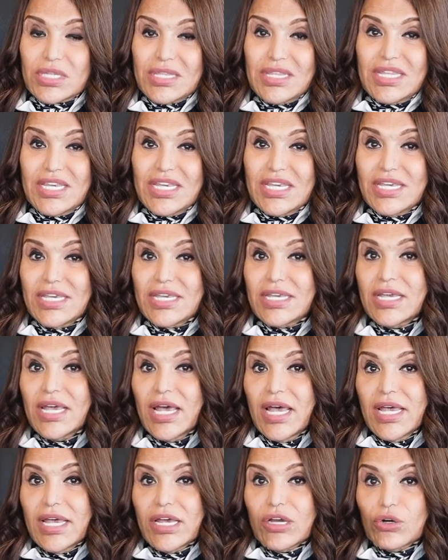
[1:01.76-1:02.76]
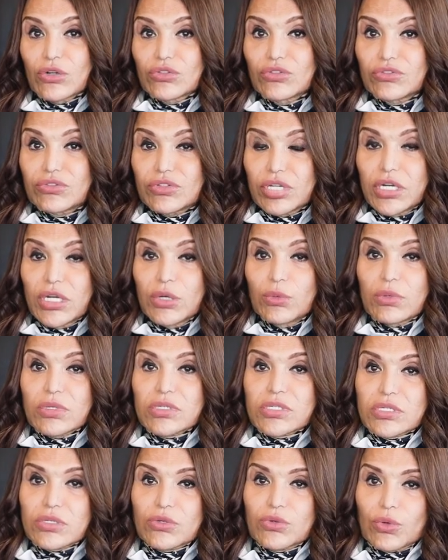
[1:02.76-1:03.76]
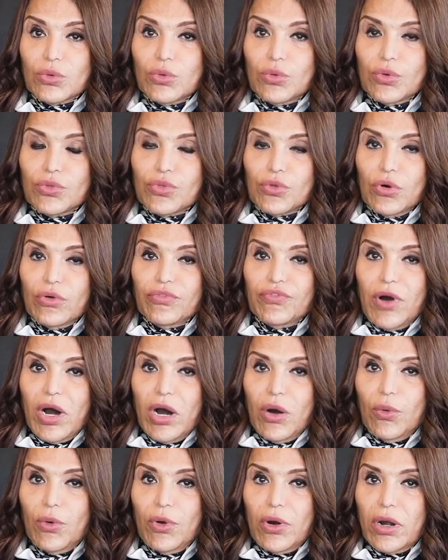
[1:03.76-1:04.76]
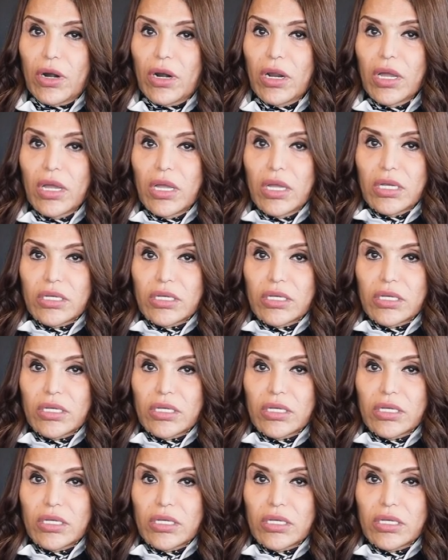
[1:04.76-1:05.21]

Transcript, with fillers: the continuous growth of our